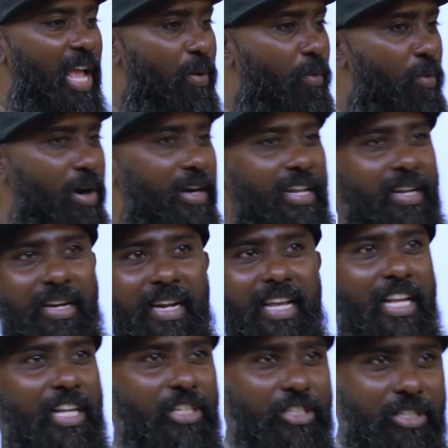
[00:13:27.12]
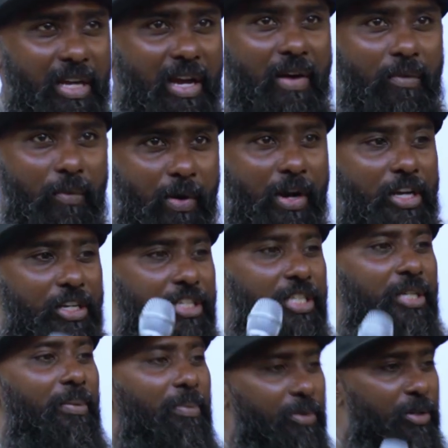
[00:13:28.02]
I want a nice
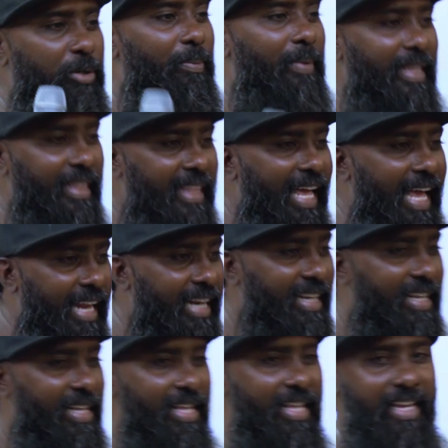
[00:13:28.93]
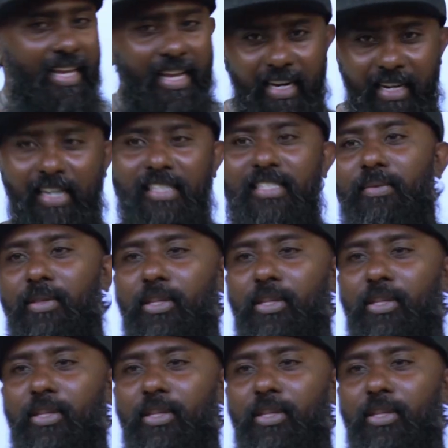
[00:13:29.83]
worship should be there. Can I tell you